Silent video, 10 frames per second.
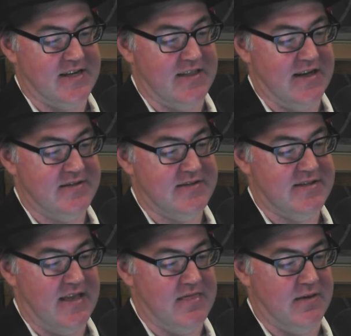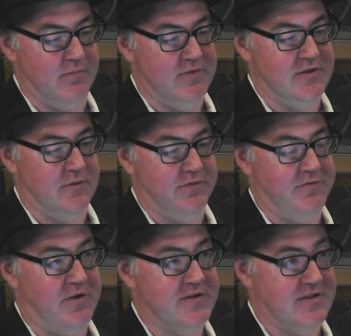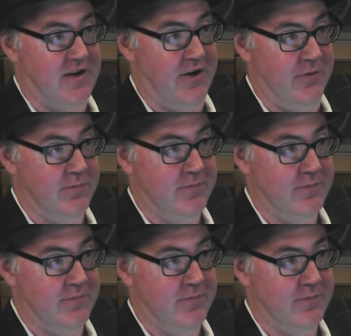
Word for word: They sent them to a foster home,